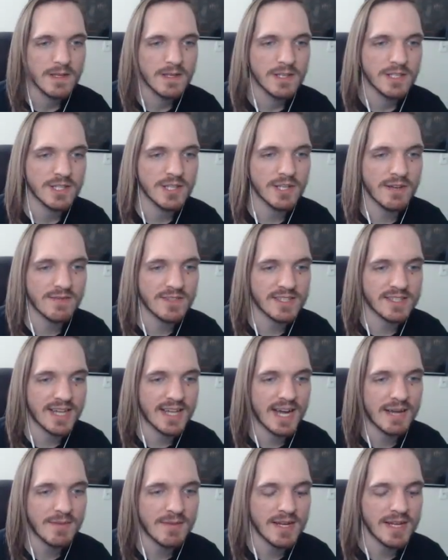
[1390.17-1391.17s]
So you have to
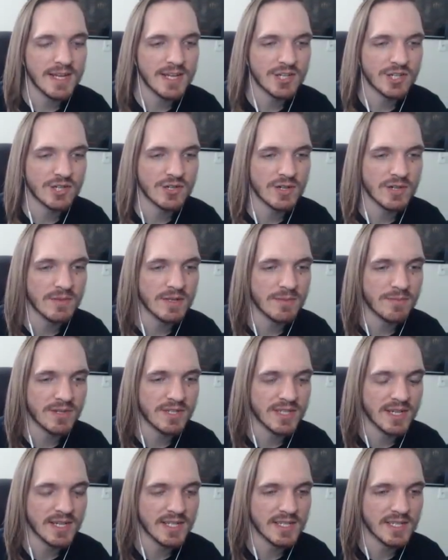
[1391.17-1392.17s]
time it extremely
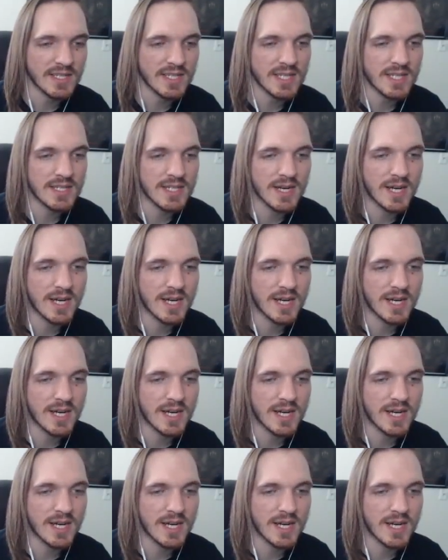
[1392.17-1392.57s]
precisely.